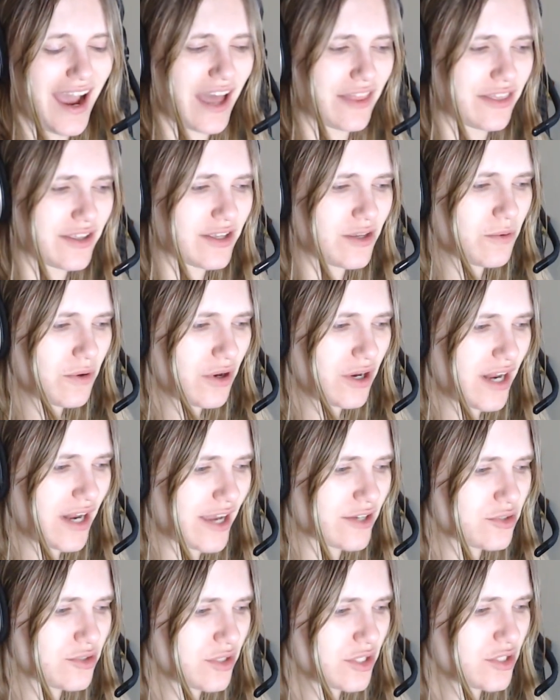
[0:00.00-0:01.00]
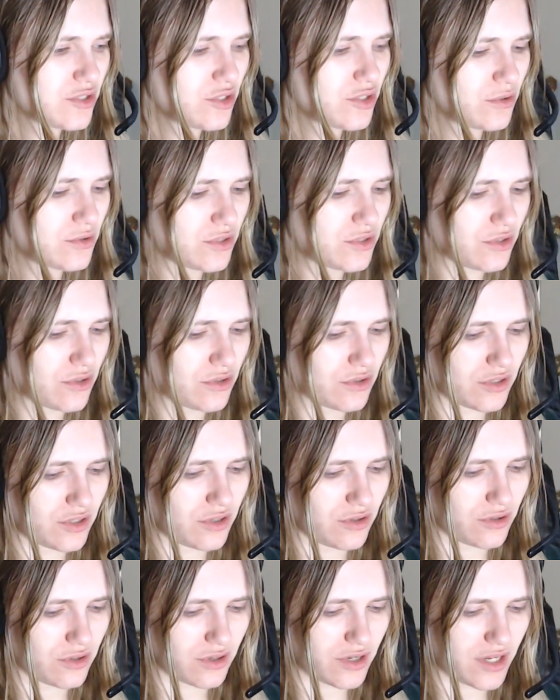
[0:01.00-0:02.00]
I think you could actually choose
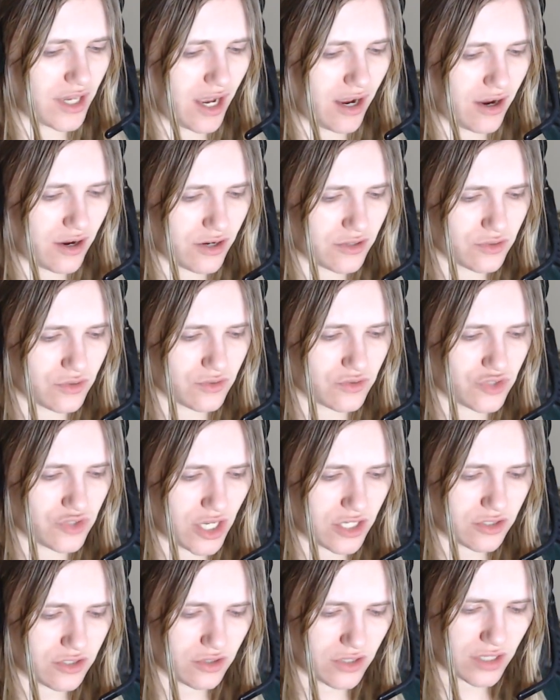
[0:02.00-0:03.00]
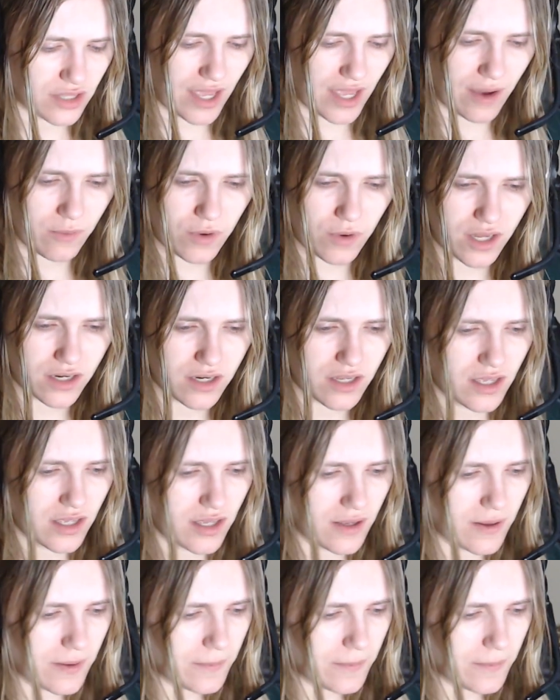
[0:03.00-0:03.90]
your character's gender in that one.